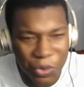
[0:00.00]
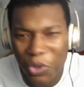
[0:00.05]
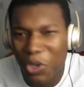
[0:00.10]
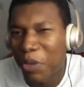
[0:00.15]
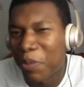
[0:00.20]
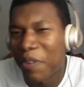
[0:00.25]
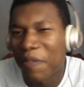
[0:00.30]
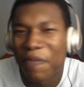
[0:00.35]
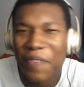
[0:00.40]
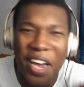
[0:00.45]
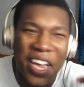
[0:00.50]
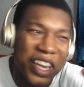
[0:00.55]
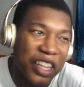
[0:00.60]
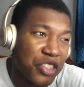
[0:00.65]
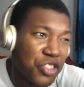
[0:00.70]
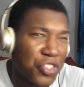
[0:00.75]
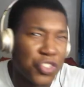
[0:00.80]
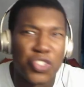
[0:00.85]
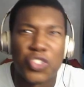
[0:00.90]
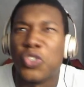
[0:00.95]
and we're gonna be
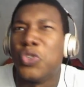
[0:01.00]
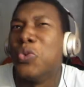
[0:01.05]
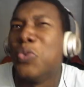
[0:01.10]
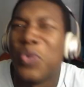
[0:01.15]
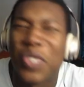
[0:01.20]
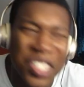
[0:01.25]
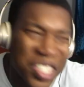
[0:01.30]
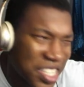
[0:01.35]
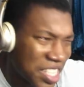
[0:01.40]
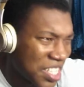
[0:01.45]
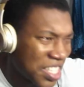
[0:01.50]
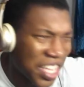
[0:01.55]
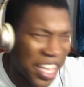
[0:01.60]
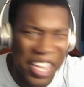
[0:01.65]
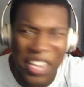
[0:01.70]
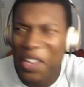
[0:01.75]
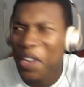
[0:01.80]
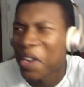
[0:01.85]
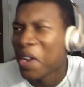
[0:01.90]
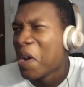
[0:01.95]
fighting Zeus and
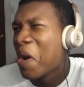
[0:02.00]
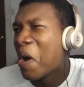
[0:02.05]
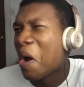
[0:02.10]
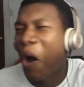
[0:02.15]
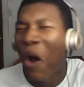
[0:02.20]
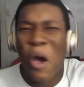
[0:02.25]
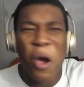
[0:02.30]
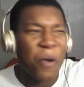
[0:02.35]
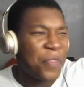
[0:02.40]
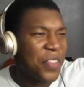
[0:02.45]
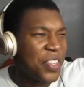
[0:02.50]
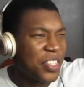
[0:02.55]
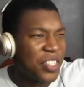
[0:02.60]
like all